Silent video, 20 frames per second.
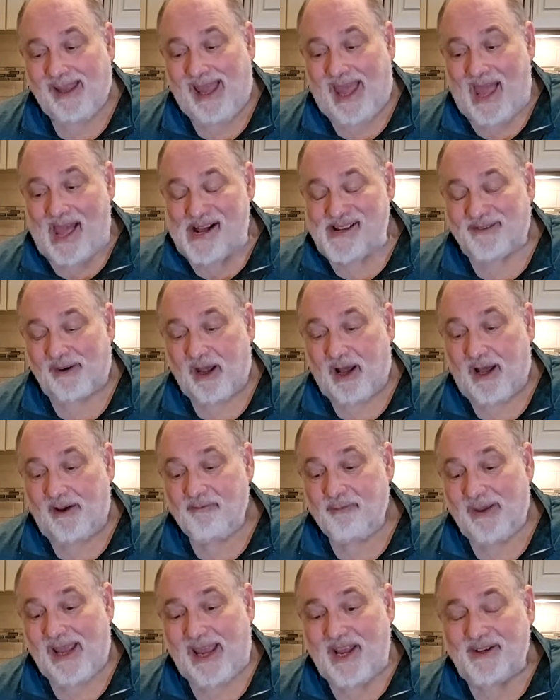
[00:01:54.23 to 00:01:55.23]
And
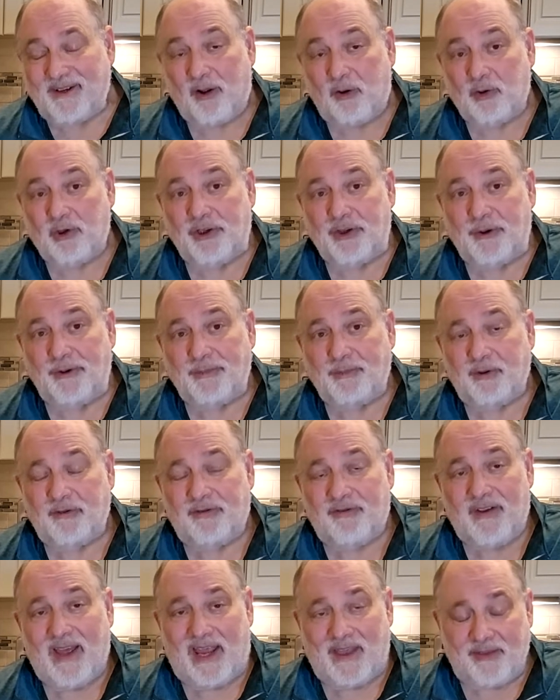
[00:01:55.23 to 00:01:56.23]
I've made a little
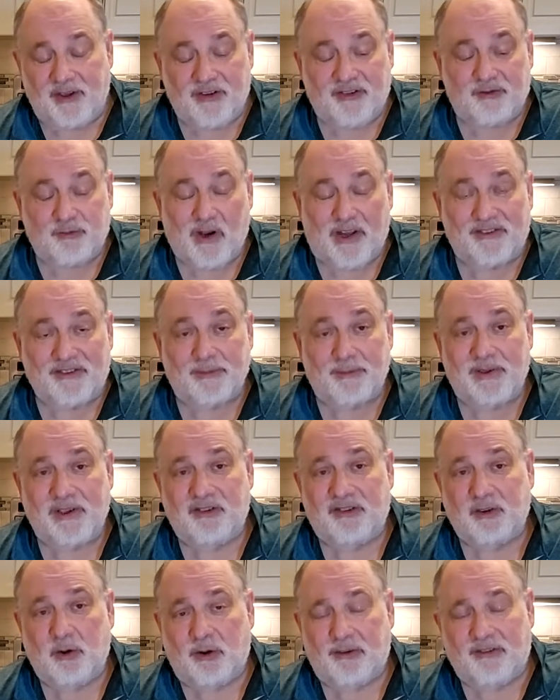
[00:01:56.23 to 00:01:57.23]
buffet. This recipe
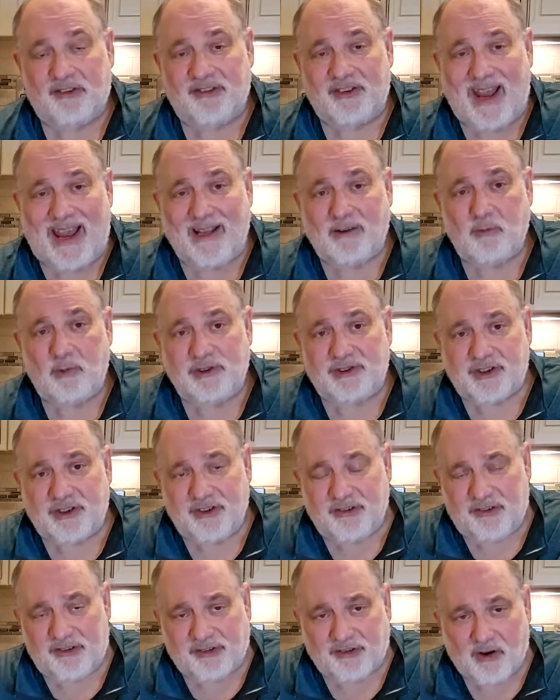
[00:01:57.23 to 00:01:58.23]
is called Sandwich
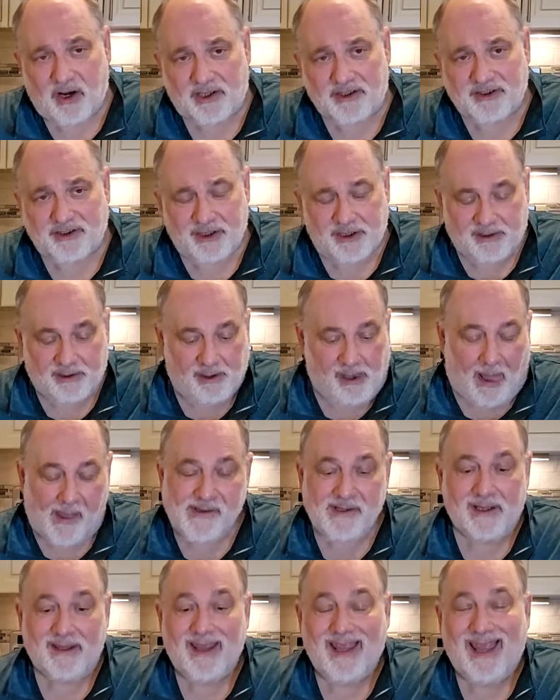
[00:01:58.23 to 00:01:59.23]
Construction.
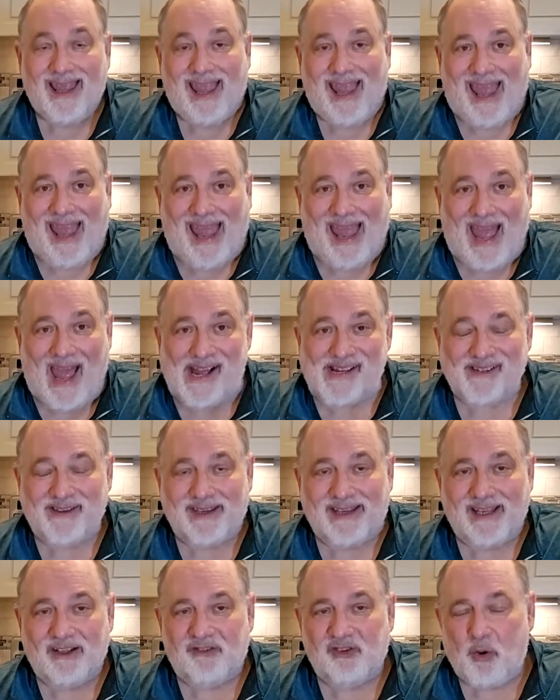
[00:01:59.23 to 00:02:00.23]

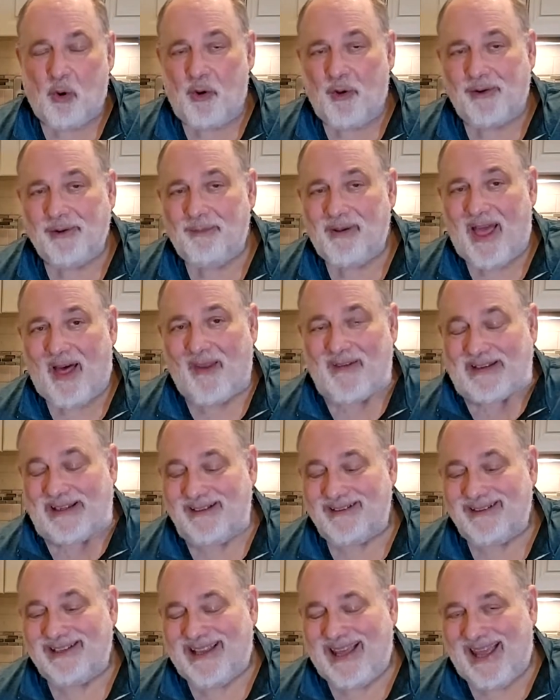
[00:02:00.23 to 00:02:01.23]
And it's all about
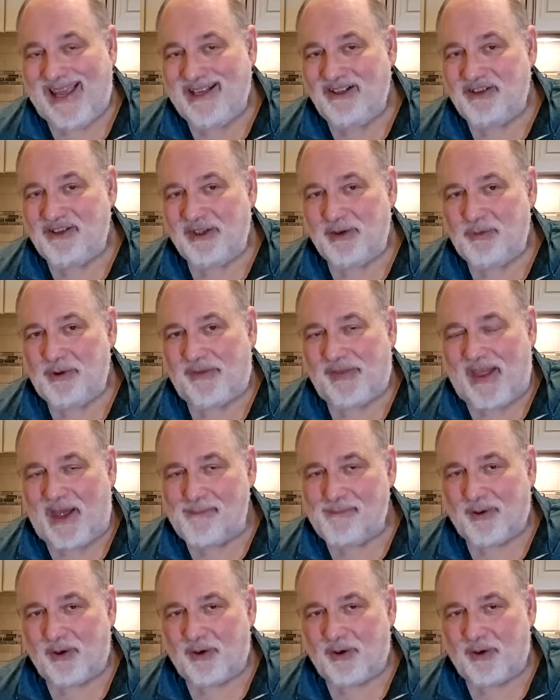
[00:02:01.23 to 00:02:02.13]
engaging with that